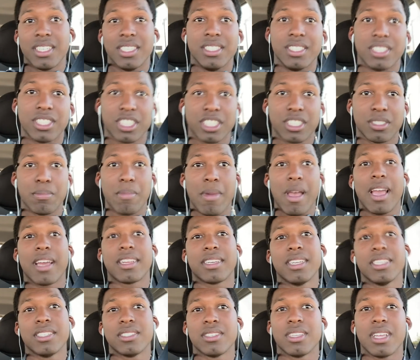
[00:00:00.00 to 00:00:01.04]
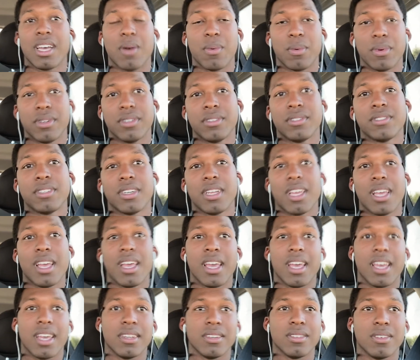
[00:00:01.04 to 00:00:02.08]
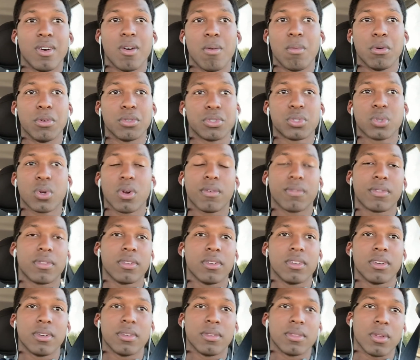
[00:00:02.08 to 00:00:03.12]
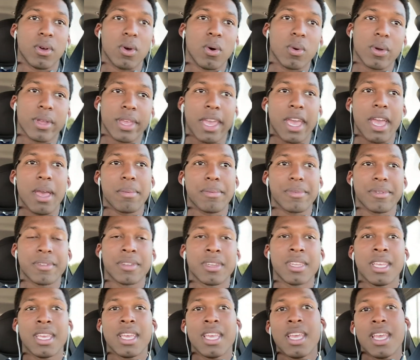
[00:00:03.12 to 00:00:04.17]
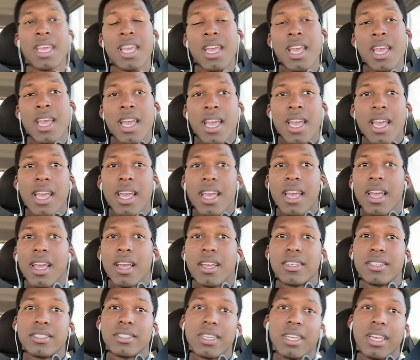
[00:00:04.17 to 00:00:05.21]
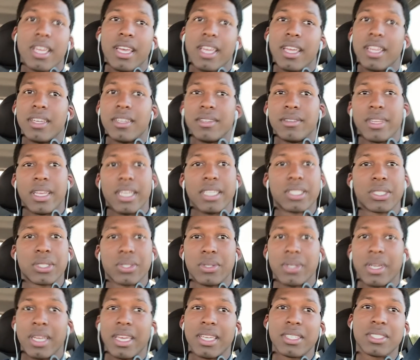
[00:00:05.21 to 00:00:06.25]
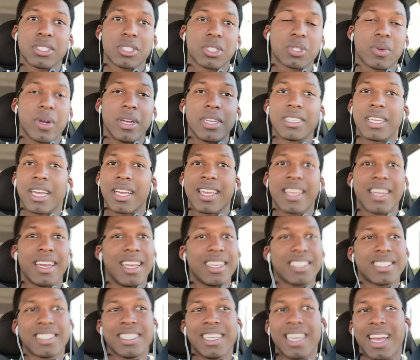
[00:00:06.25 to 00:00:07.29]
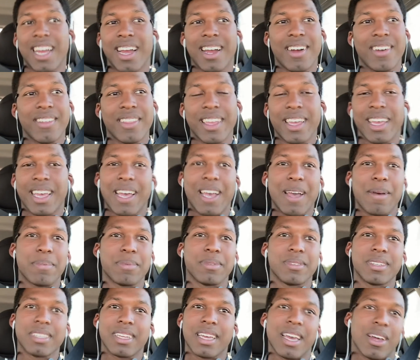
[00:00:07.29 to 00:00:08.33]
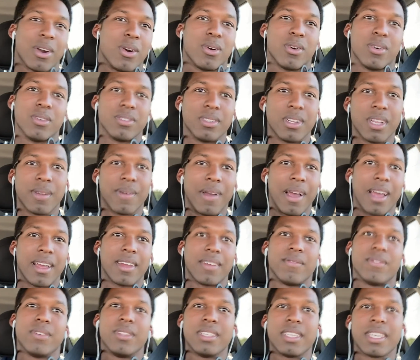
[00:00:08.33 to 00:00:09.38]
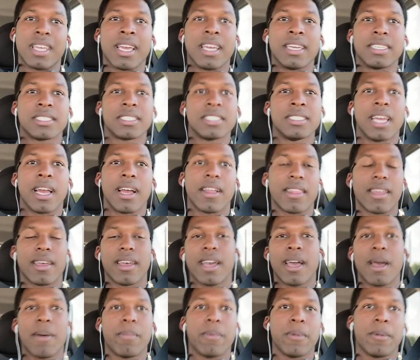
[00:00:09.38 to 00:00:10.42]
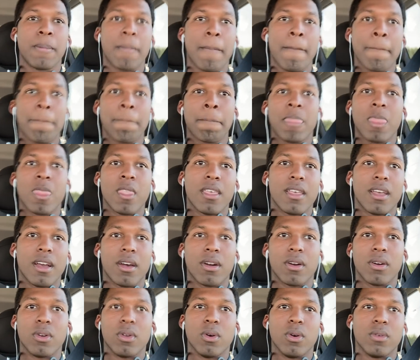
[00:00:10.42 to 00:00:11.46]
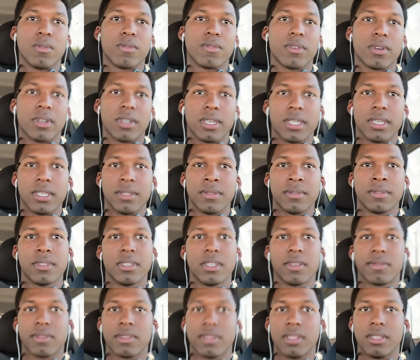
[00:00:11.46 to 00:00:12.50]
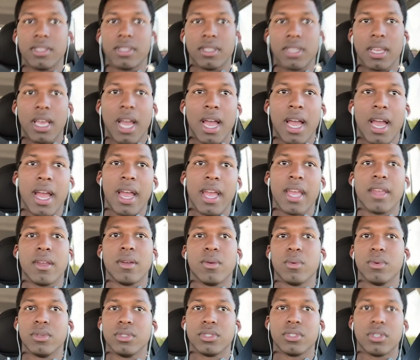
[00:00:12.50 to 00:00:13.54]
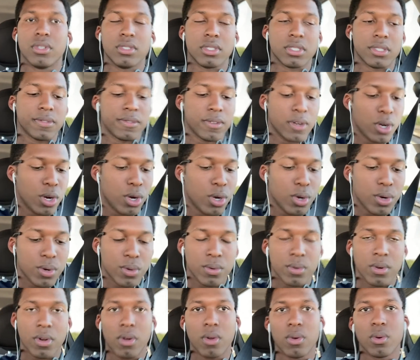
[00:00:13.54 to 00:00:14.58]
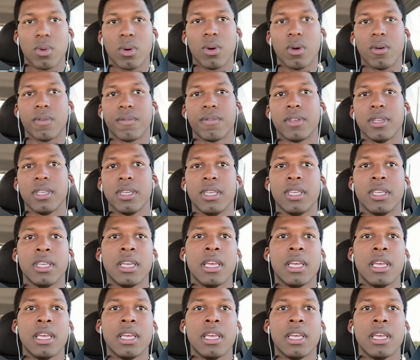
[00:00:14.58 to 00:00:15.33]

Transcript: smacked into that one and almost tore off the whole cabin. And it's just crazy. I cannot see how that happened at all. I really can't see how that happened. I don't know if the guy was on his phone. I don't know if he